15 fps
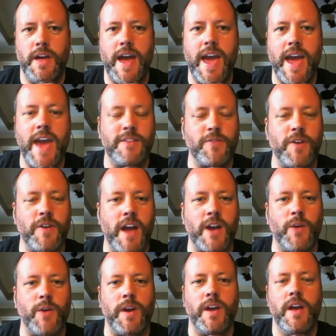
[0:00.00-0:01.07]
And it's very
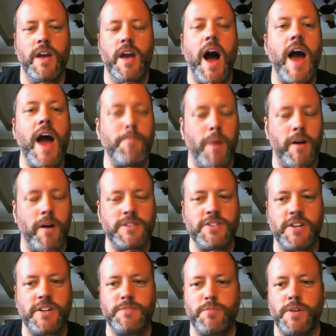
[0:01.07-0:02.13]
echoey. I
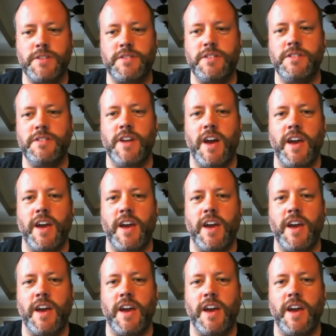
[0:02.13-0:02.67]
apologize, Preston.